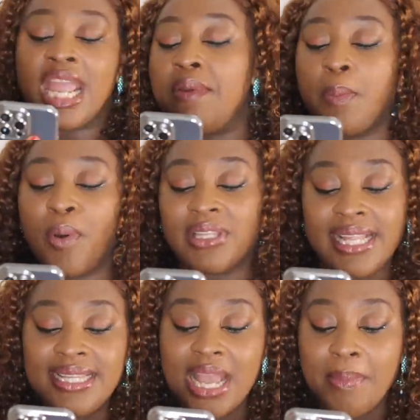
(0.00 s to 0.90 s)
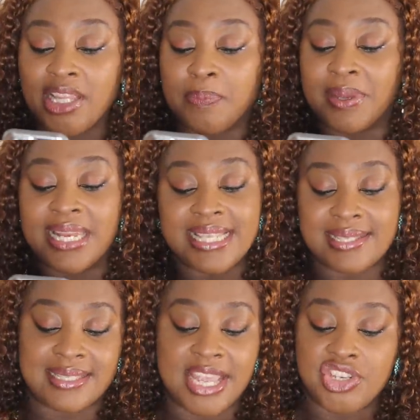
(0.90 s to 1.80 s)
He reported them at the police
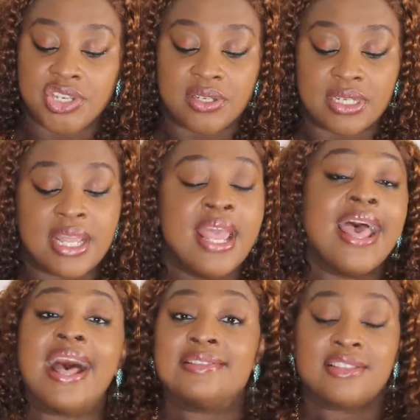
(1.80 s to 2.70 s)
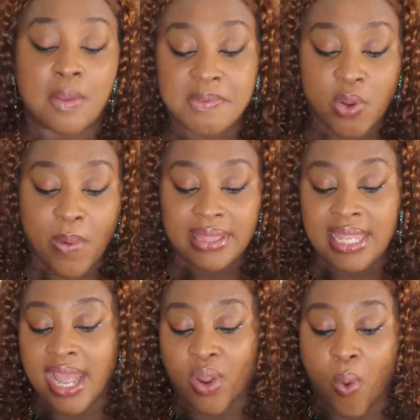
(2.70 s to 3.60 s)
station and
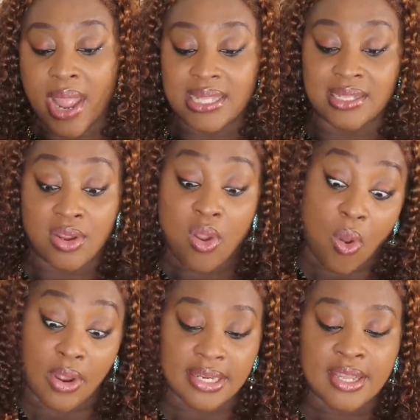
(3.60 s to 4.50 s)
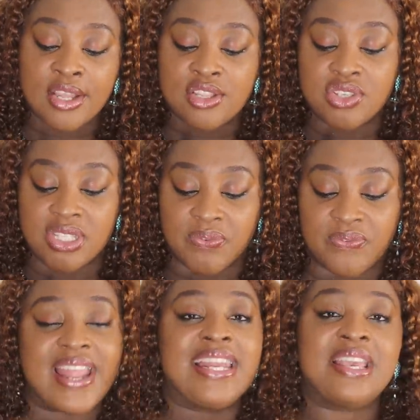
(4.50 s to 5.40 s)
subsequently acquired a gun to
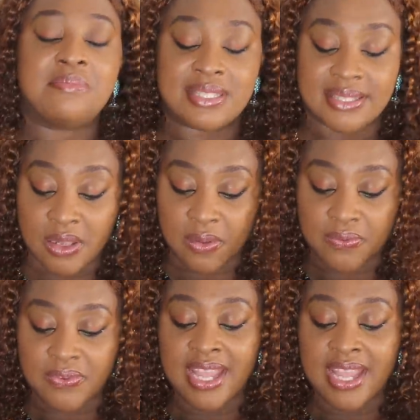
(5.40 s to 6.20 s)
defend himself.